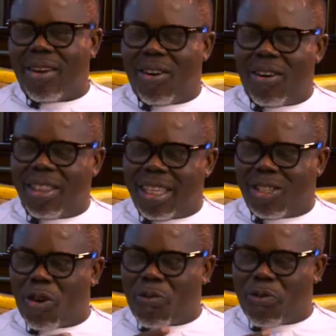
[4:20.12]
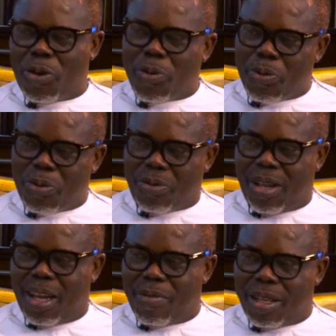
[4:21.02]
all this of you?
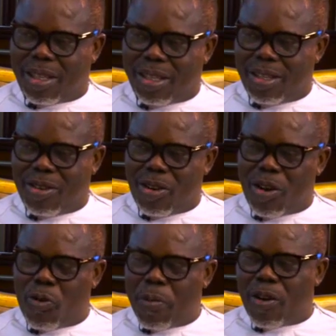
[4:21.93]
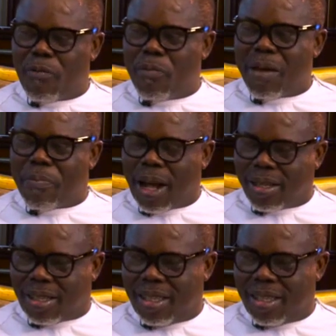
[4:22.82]
I mean, you're a woman of many parts.